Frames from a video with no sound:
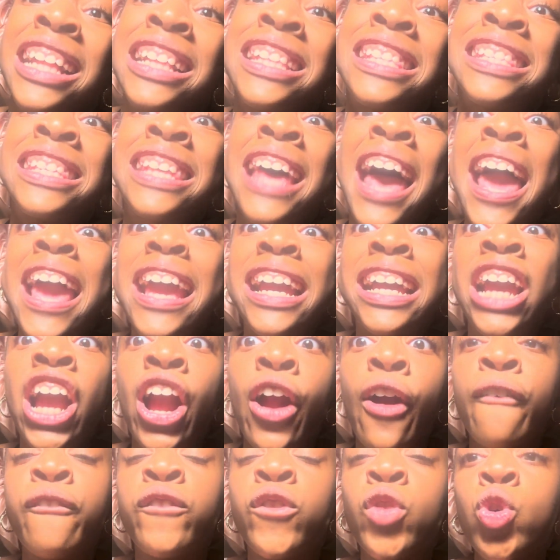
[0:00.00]
Take
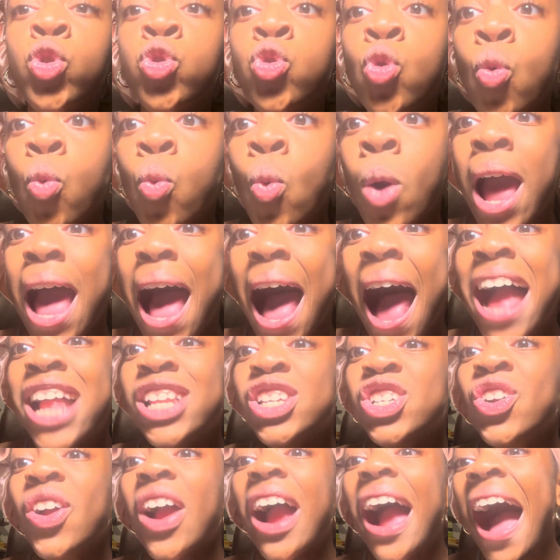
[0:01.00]
care of you and
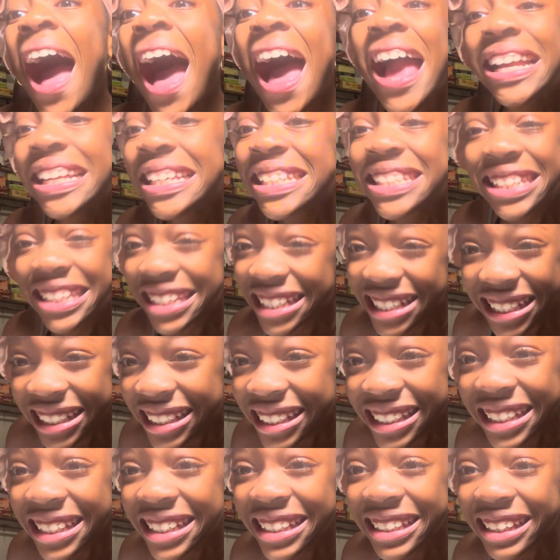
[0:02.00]
your hygiene.
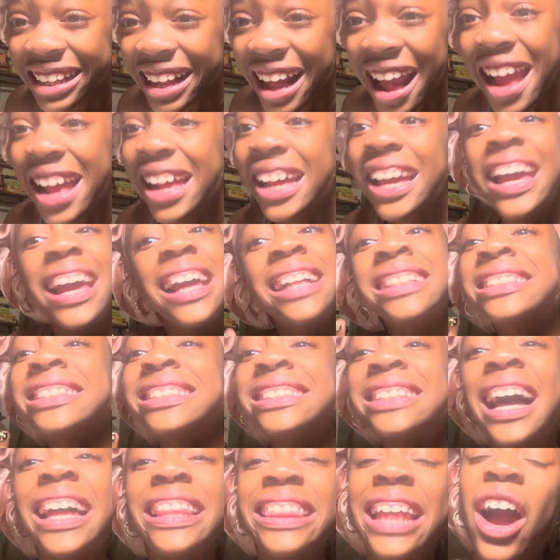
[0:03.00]
It's
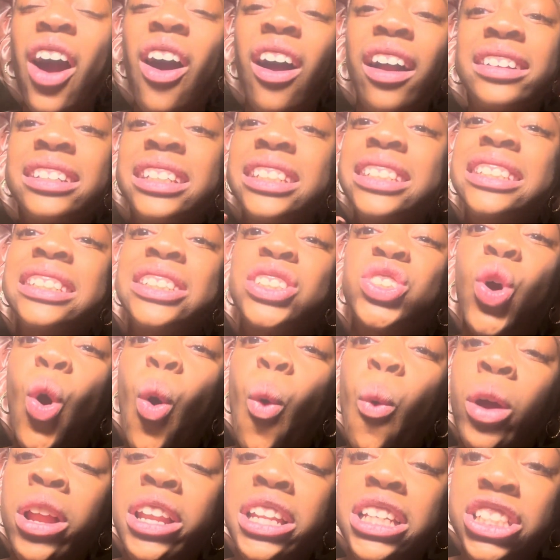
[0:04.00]
not that hard to just
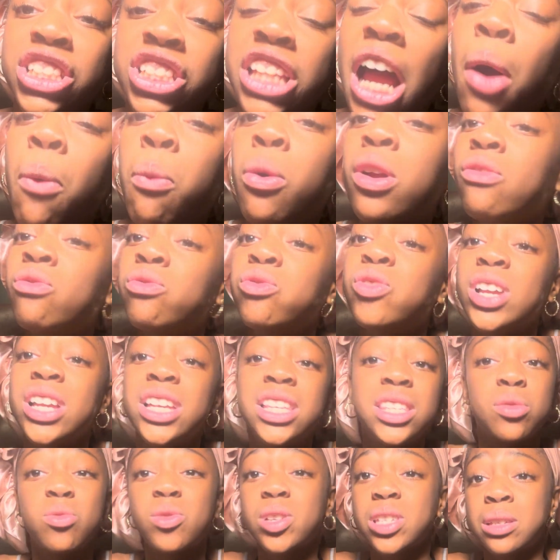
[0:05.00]
go in the shower,
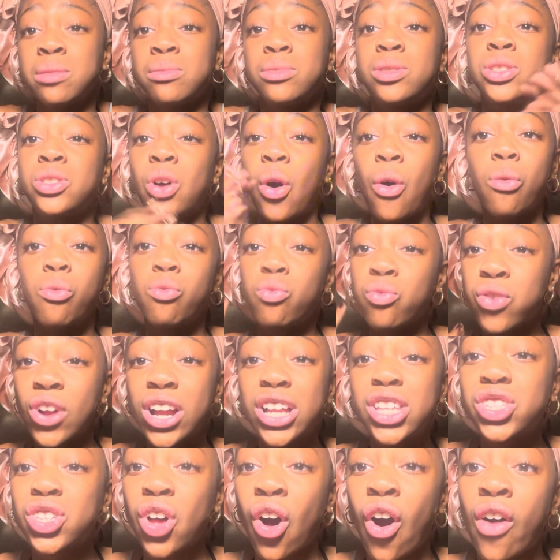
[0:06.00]
rinse with some soap,
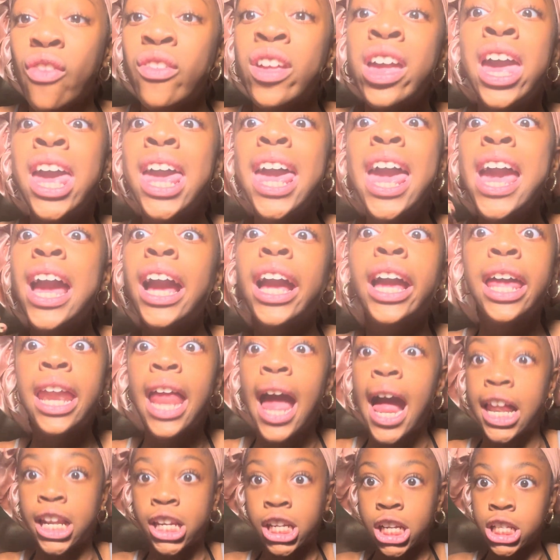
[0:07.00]
rinse off. It could
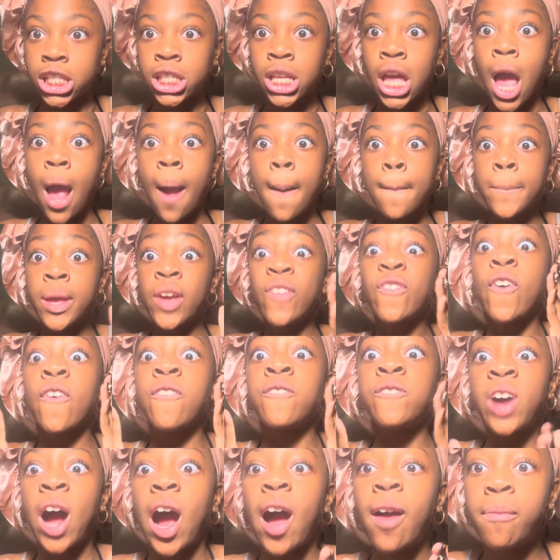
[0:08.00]
at least be for
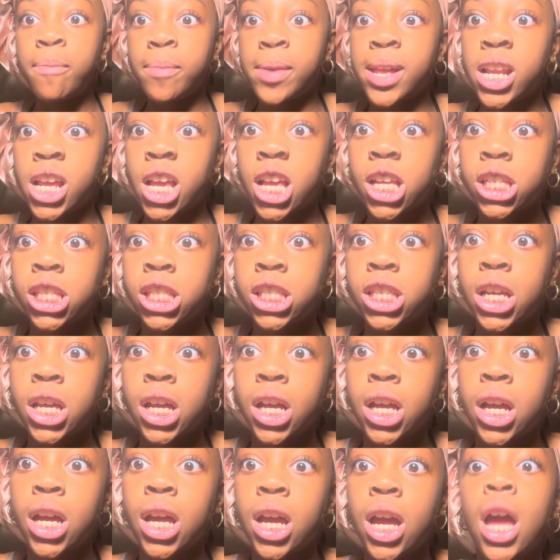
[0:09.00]
5 minutes.
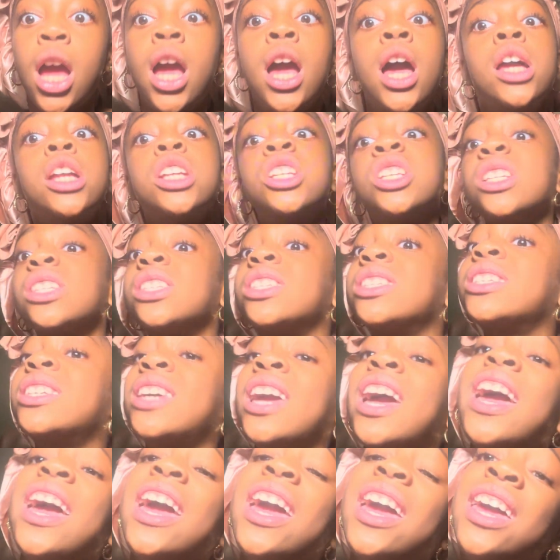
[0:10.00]
Just
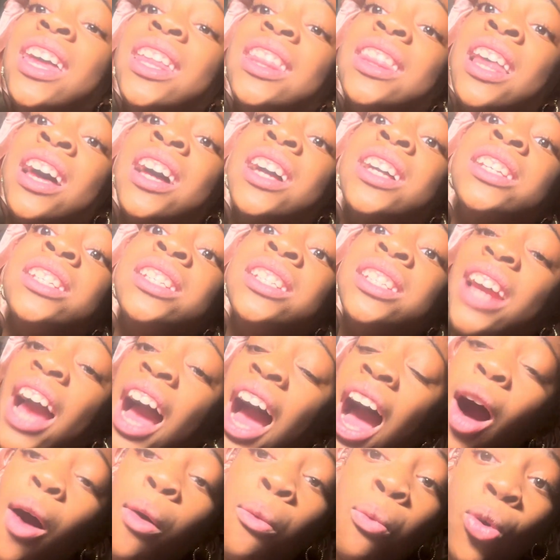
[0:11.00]
get in the
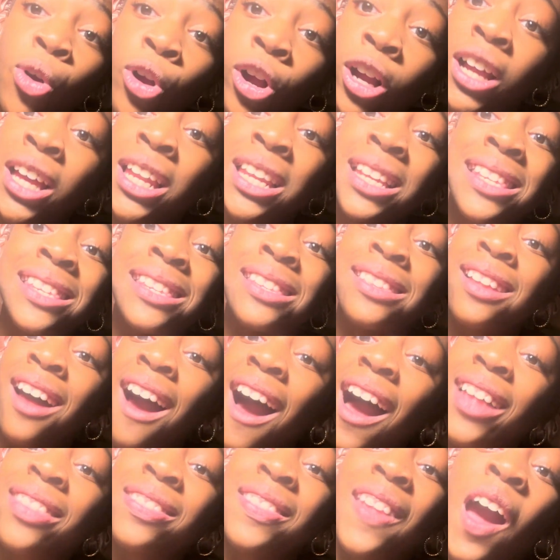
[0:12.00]
shower. It is
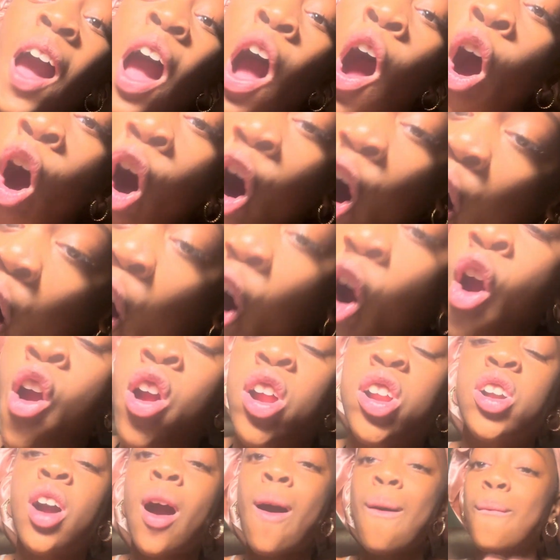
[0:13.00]
not that
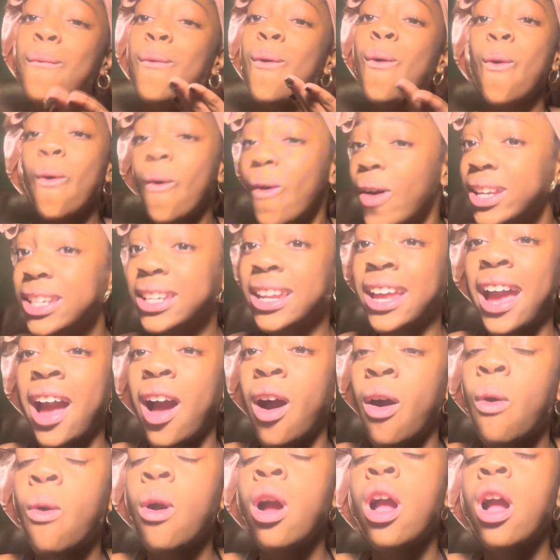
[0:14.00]
hard. Come on now.